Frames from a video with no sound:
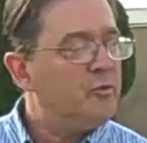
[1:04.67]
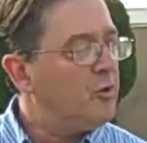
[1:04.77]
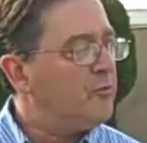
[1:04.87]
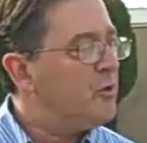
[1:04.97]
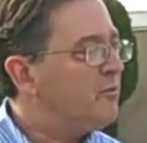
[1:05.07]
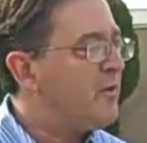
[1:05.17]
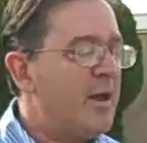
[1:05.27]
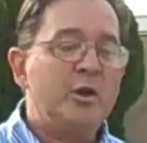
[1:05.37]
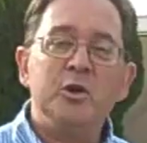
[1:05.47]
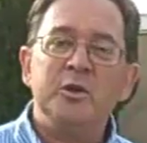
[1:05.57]
So if you can
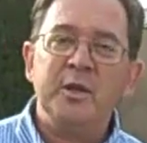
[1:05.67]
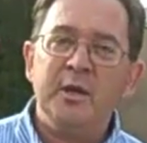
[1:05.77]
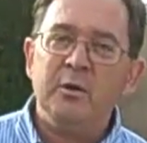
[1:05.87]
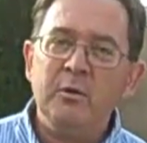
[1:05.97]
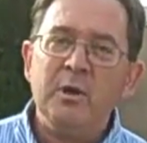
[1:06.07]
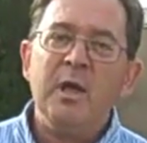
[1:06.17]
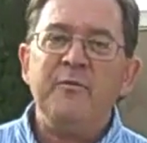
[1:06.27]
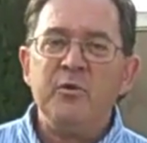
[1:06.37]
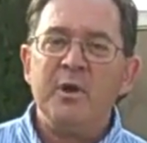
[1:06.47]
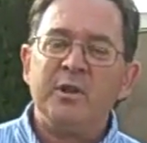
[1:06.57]
find a good deal,
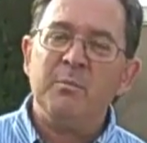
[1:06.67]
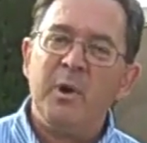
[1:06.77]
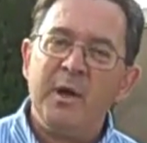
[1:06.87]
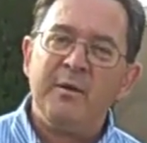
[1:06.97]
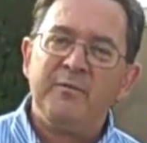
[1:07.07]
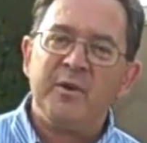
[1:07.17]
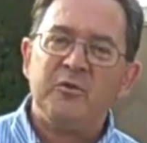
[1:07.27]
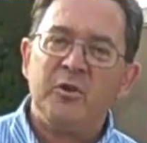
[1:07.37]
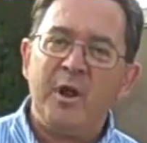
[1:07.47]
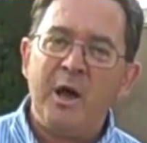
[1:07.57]
if you can get the money to
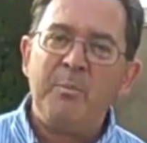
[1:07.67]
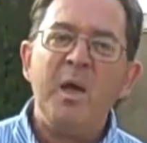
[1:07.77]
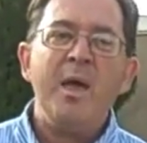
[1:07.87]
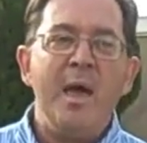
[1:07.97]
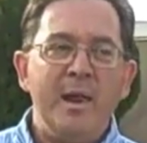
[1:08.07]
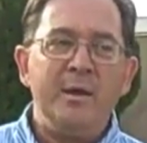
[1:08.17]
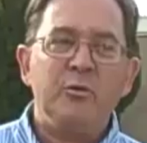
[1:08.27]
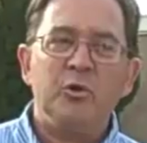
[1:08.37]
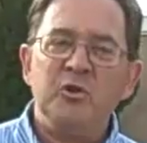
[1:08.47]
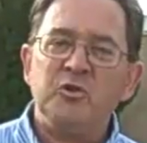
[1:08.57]
fix it up and
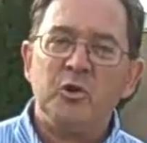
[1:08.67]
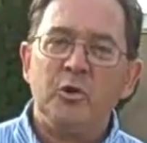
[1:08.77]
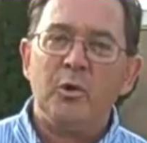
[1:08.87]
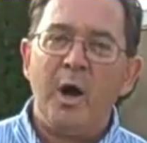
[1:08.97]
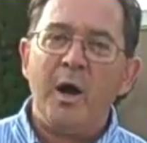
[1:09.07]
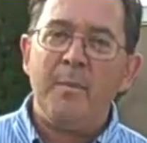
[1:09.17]
increase your